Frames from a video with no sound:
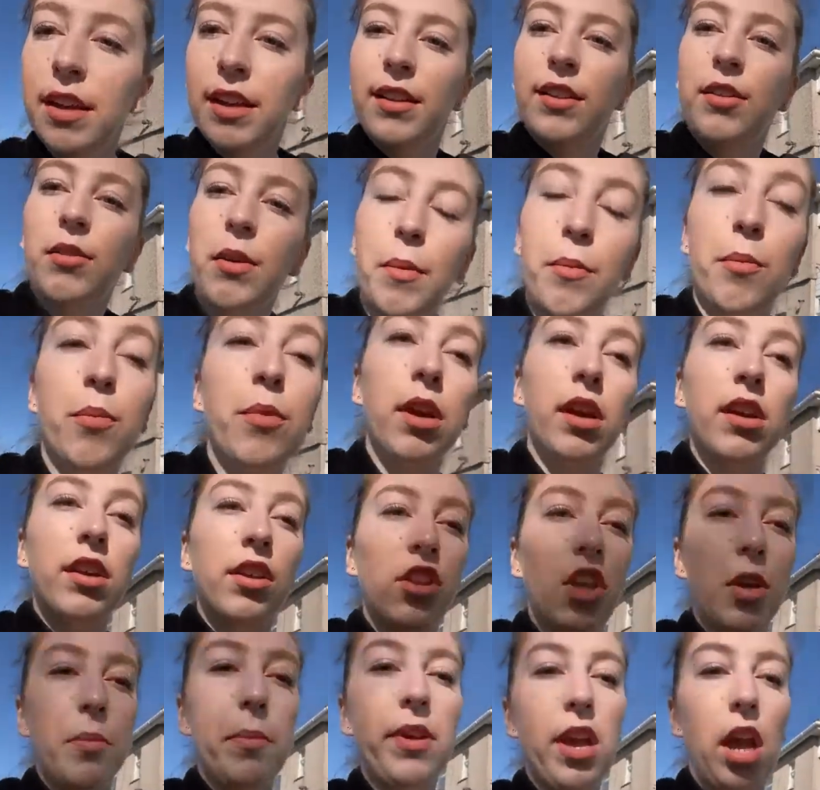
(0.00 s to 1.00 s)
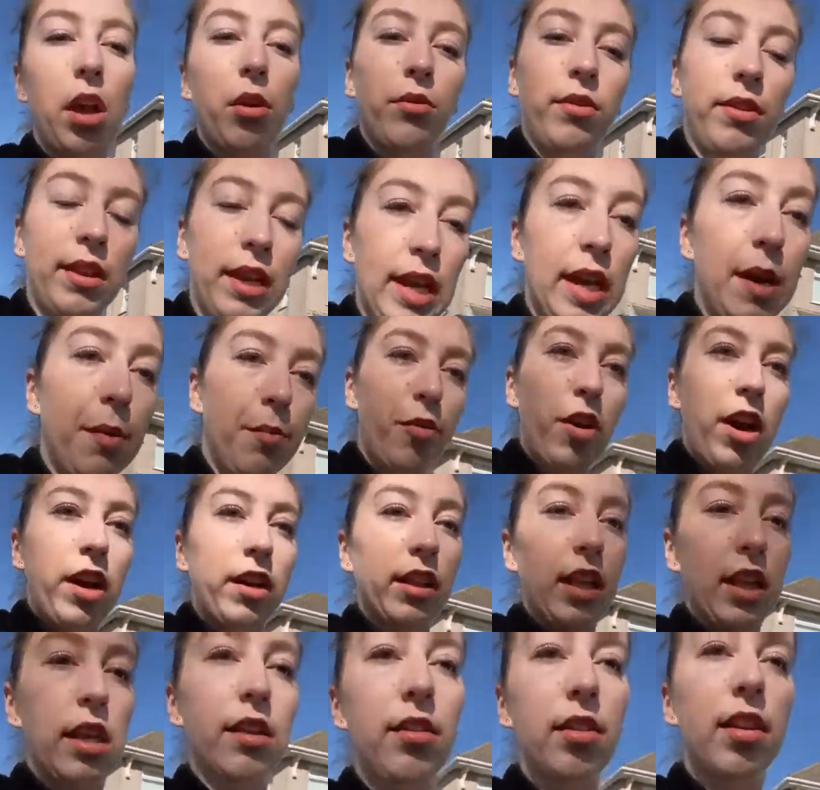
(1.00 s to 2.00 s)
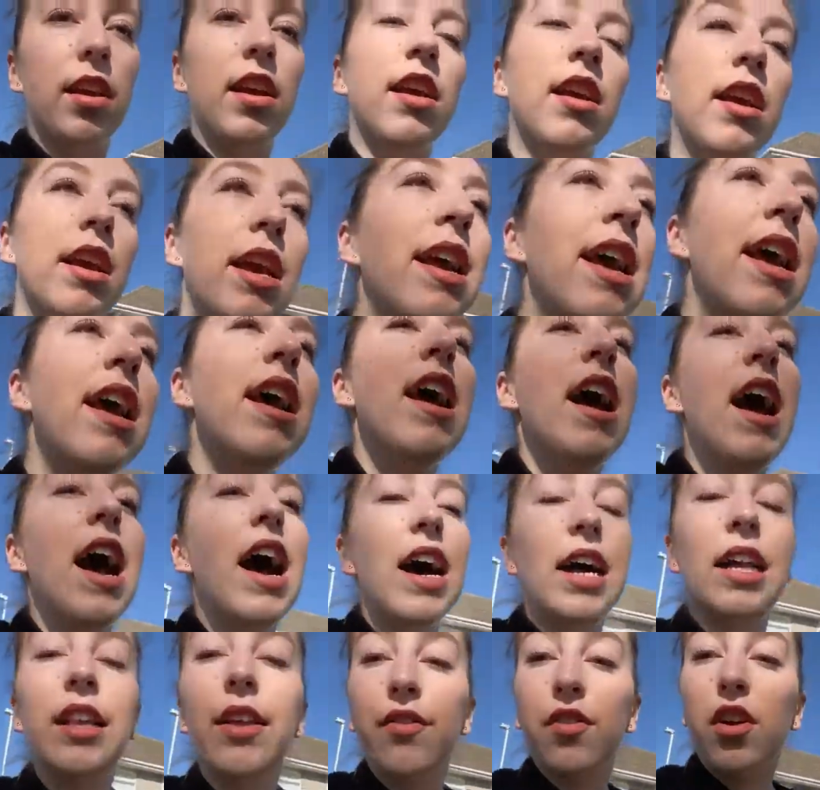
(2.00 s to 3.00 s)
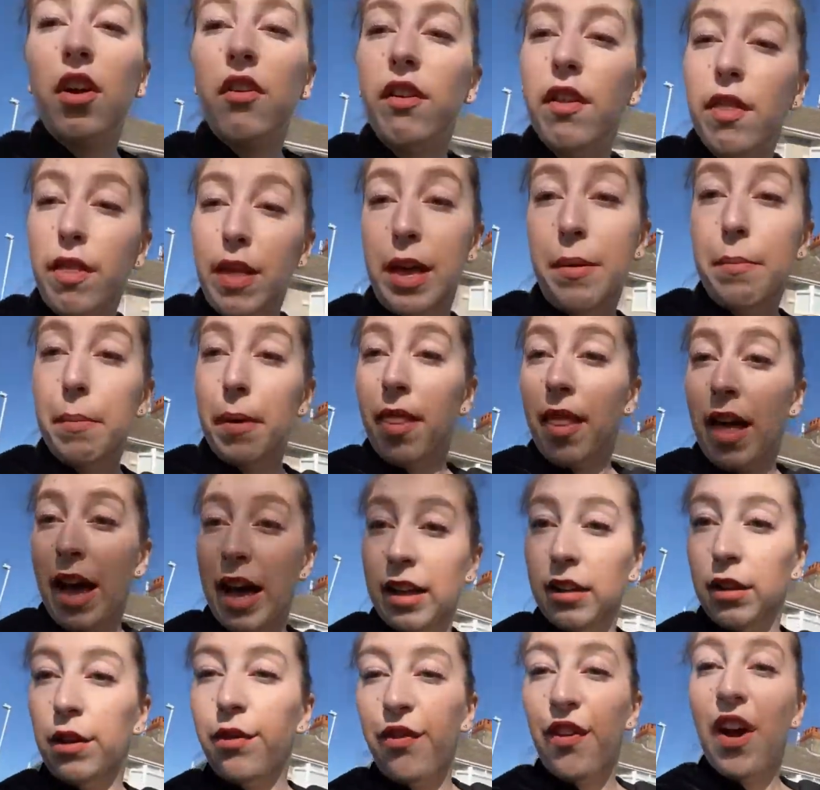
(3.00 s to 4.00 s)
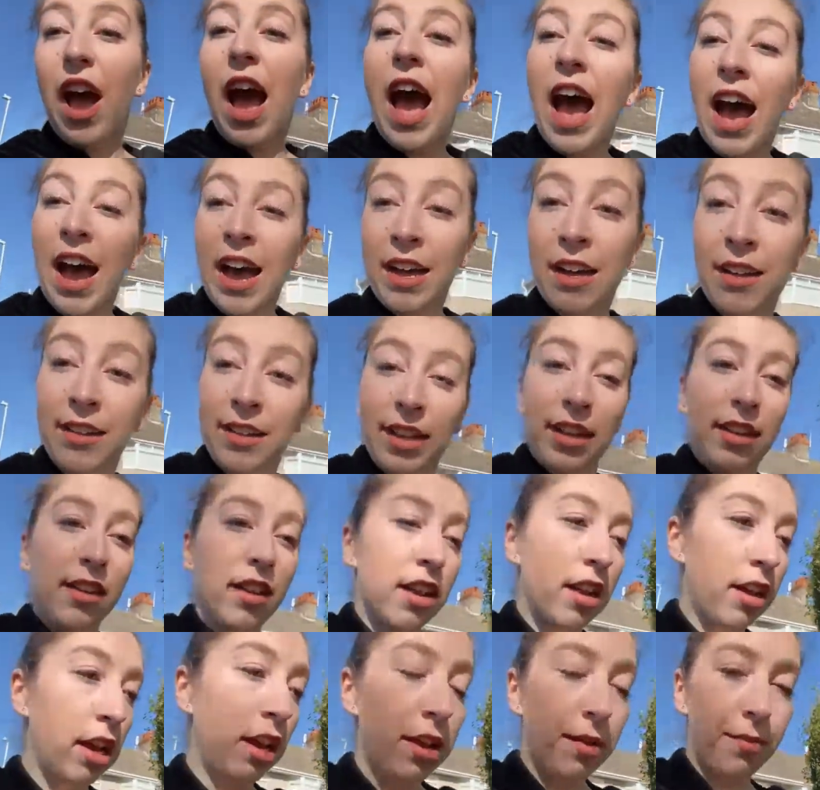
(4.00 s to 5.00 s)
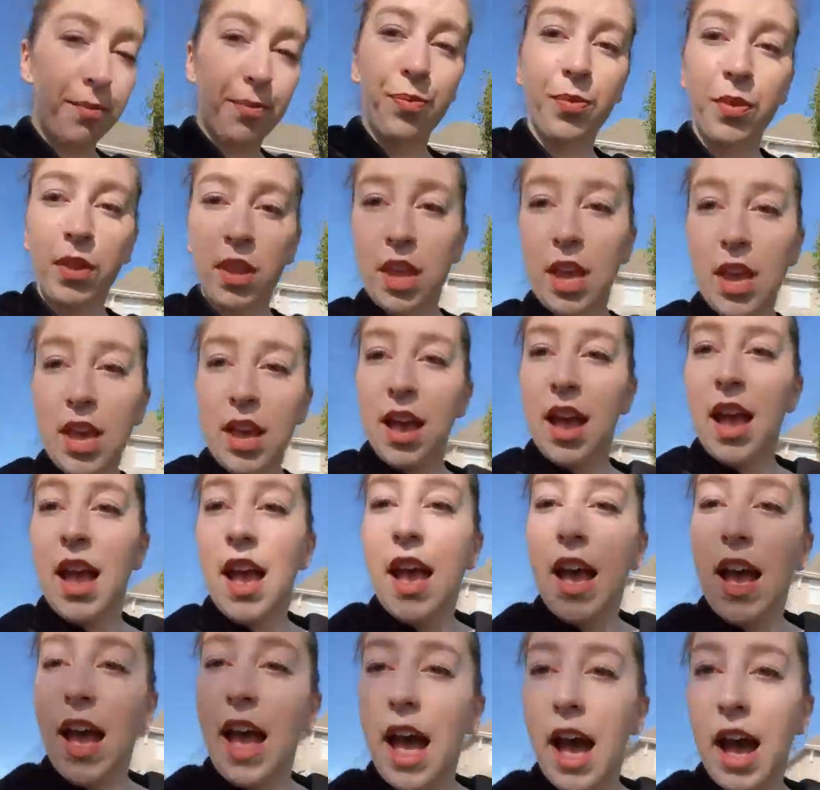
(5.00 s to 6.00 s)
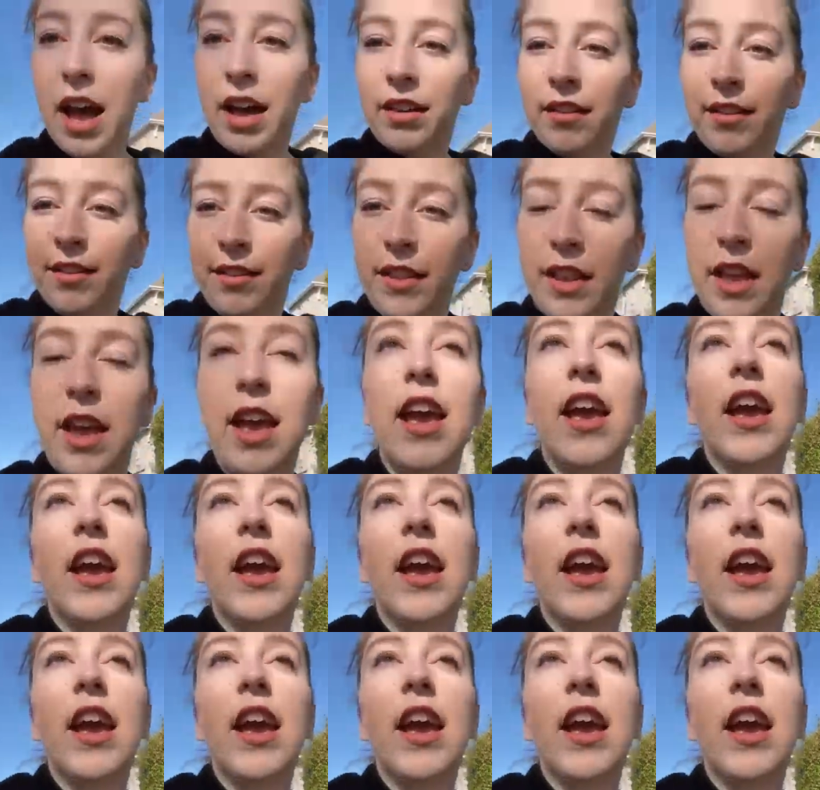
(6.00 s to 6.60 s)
so I'm gonna do my own singing practice, and I've got to learn my lines for acting, and